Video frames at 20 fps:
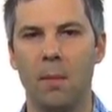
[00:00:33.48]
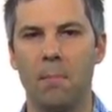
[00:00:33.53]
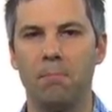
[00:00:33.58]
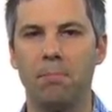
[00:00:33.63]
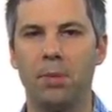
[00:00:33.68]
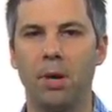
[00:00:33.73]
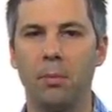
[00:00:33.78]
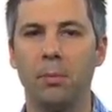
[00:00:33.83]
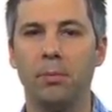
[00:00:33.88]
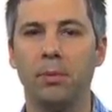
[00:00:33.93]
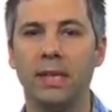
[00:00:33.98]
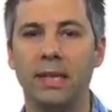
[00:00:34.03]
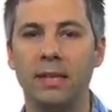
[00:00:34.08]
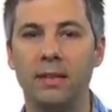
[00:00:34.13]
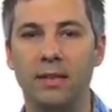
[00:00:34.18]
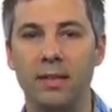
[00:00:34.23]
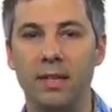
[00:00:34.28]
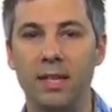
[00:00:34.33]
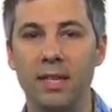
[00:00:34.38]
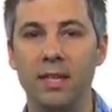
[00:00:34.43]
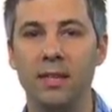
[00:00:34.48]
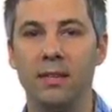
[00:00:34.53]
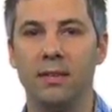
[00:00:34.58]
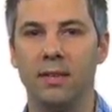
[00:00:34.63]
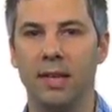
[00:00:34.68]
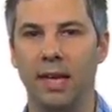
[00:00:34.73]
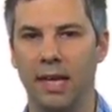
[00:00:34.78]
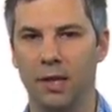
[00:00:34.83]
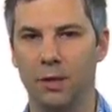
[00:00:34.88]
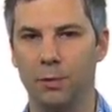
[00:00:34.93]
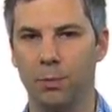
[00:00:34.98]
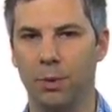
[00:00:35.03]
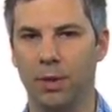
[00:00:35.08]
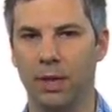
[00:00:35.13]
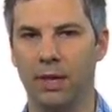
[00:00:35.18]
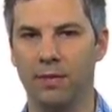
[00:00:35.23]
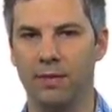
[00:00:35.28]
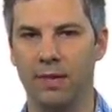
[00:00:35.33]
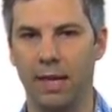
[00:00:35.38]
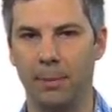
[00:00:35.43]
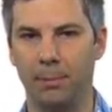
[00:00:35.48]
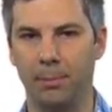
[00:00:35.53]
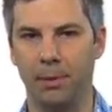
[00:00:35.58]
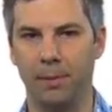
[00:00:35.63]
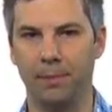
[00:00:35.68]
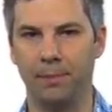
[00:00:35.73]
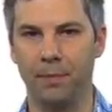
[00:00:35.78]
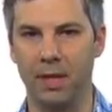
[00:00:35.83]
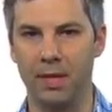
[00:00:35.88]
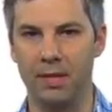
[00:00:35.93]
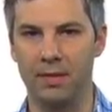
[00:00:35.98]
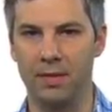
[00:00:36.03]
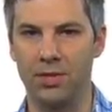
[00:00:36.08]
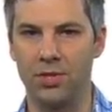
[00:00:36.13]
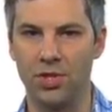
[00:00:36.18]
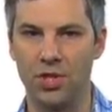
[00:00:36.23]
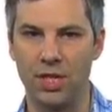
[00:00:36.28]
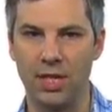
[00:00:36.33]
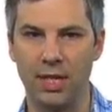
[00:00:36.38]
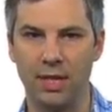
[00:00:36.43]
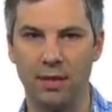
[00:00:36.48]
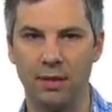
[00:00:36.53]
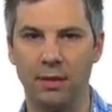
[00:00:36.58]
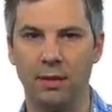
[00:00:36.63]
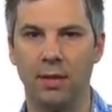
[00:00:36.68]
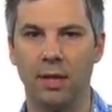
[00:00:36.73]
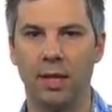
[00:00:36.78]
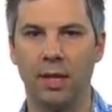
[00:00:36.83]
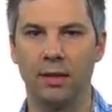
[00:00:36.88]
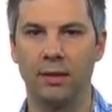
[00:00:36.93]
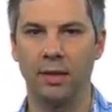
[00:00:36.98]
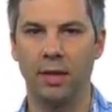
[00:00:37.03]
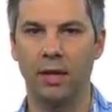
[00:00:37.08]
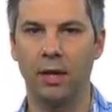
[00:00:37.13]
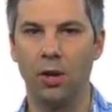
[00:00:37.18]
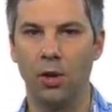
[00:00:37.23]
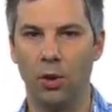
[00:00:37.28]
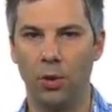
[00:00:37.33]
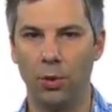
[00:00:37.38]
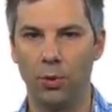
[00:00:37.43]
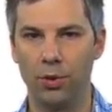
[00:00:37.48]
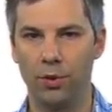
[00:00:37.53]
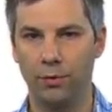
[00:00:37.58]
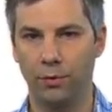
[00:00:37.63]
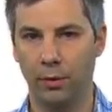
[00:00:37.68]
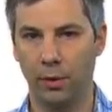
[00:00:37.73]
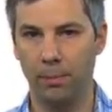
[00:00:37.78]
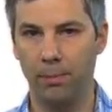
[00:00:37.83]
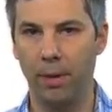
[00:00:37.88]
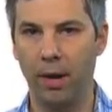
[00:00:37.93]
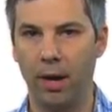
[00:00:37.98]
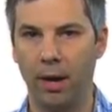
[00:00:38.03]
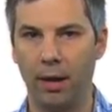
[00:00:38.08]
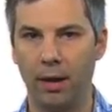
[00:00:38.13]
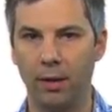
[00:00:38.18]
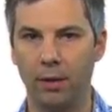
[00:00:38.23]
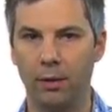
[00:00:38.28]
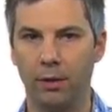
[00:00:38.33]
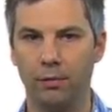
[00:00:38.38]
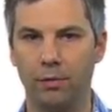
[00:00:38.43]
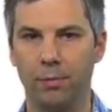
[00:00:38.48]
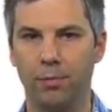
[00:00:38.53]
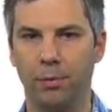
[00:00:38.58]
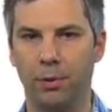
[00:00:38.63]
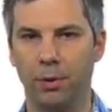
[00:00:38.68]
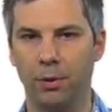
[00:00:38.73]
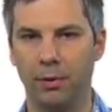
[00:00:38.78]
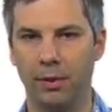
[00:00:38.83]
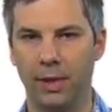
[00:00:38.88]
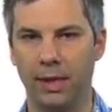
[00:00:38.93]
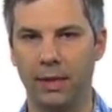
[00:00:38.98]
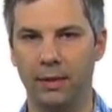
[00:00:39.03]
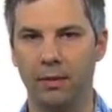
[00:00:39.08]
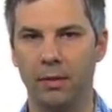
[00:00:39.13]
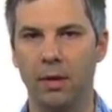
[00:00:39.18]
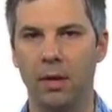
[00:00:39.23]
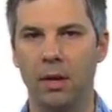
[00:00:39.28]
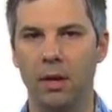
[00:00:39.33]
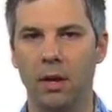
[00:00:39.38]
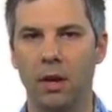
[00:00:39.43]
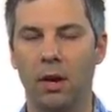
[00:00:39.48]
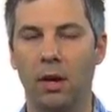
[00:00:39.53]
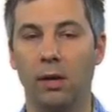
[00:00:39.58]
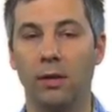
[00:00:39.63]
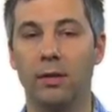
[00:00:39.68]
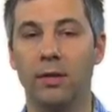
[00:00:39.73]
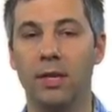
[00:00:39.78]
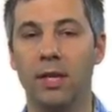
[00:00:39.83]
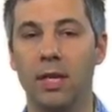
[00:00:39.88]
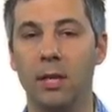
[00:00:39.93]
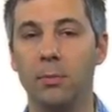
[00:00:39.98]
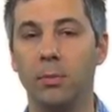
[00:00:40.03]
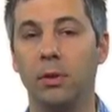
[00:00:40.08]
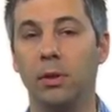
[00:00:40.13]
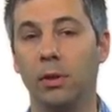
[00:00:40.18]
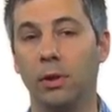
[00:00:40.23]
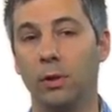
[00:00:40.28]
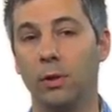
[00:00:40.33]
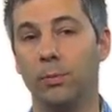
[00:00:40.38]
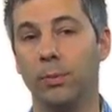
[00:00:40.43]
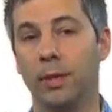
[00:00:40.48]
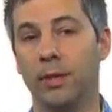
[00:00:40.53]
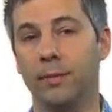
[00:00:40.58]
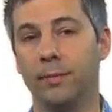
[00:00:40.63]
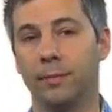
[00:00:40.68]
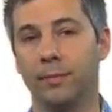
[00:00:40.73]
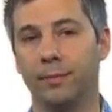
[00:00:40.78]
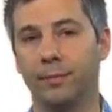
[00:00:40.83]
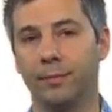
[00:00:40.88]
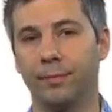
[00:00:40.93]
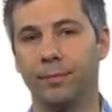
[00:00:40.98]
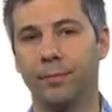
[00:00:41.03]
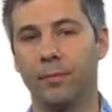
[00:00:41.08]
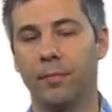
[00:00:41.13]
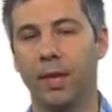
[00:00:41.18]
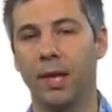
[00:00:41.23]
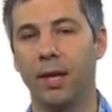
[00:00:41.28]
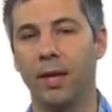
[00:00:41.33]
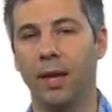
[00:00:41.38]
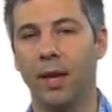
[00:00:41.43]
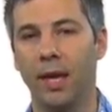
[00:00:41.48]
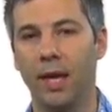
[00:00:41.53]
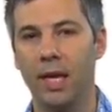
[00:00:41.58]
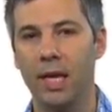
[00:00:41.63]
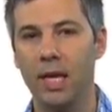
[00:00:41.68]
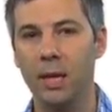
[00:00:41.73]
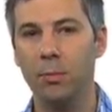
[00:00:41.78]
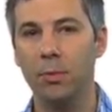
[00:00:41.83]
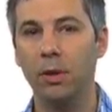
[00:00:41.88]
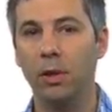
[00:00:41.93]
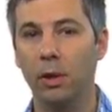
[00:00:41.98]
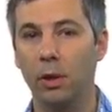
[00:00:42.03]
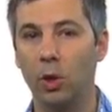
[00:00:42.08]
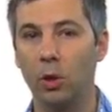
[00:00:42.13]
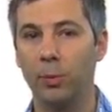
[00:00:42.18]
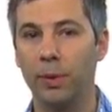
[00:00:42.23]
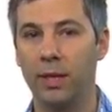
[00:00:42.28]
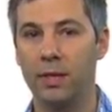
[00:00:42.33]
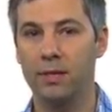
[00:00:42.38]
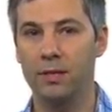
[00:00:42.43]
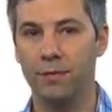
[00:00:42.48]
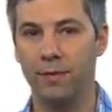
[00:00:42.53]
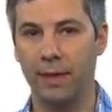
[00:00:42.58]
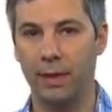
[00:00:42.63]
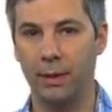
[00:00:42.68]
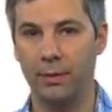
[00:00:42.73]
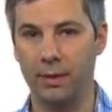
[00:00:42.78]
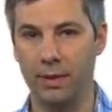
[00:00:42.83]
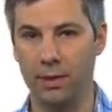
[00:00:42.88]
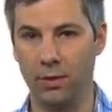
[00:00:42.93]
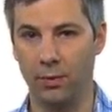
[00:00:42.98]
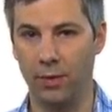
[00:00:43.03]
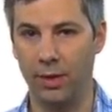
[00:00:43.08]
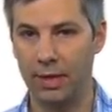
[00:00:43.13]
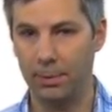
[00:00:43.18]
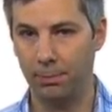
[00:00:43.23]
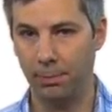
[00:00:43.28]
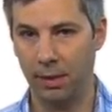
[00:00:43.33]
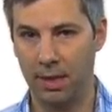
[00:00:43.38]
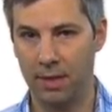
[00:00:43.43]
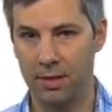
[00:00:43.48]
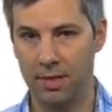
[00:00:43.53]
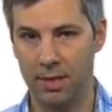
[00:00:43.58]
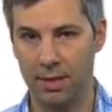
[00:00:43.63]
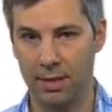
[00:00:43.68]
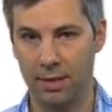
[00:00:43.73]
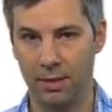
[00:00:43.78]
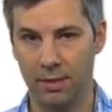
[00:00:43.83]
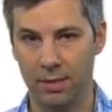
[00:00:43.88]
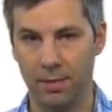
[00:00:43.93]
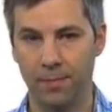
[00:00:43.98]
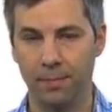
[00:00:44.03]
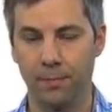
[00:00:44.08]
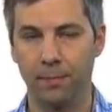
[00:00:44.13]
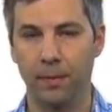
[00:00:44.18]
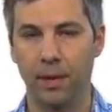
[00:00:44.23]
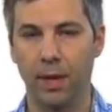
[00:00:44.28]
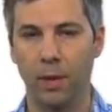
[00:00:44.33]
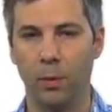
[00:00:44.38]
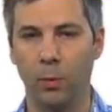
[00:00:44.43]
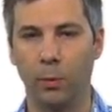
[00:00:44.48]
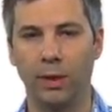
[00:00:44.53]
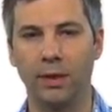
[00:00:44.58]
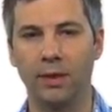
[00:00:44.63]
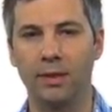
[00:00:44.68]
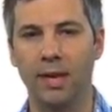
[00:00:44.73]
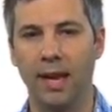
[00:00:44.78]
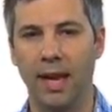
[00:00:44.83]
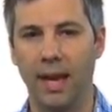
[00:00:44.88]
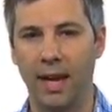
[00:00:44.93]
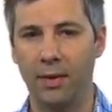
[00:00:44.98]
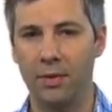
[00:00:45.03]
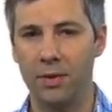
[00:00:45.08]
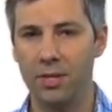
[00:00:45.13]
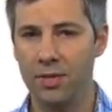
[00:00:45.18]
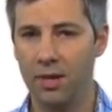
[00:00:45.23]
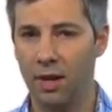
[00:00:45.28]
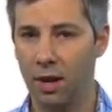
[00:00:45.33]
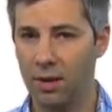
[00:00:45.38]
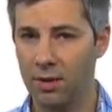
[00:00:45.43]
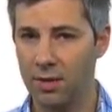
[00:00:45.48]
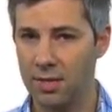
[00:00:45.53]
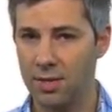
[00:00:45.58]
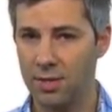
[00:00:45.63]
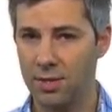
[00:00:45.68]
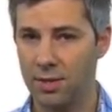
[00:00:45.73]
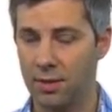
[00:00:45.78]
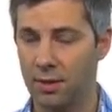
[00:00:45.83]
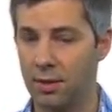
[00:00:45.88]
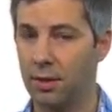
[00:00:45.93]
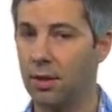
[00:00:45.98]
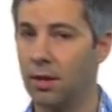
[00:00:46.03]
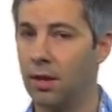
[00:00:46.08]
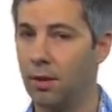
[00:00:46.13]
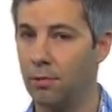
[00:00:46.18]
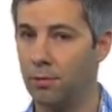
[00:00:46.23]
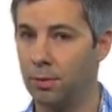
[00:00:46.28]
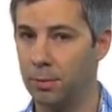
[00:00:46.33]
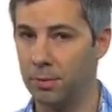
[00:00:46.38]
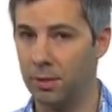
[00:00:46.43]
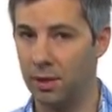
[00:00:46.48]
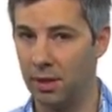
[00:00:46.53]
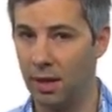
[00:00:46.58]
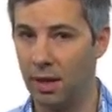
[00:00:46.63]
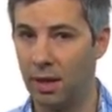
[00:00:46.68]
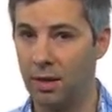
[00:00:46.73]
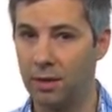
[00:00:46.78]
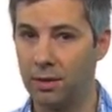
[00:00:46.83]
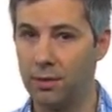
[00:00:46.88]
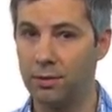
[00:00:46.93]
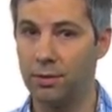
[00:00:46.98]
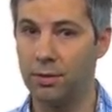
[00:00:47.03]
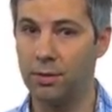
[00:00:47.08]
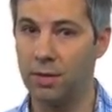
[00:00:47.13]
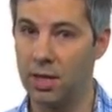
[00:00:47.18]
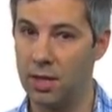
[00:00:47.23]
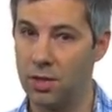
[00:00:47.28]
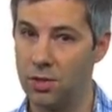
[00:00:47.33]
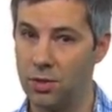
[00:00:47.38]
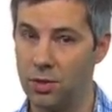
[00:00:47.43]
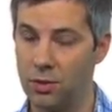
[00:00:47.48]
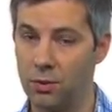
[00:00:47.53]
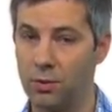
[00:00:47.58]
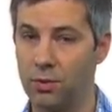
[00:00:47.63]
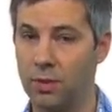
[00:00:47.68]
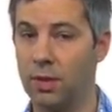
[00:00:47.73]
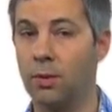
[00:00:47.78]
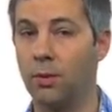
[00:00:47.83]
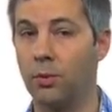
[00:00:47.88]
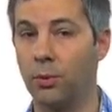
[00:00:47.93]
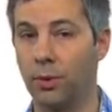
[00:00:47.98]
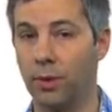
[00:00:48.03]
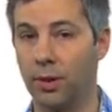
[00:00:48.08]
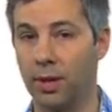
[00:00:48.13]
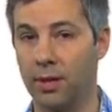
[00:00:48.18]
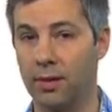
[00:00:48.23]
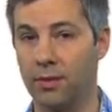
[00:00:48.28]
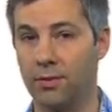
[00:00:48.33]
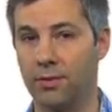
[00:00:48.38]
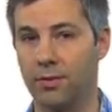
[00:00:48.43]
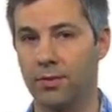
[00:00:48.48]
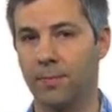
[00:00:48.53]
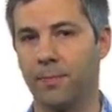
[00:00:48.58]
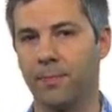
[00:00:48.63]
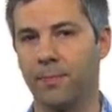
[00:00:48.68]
Probably the textbook example is a gene that codes for a part of a protein called hemoglobin. Hemoglobin is found in red blood cells where it carries oxygen from the lung to tissues and organs.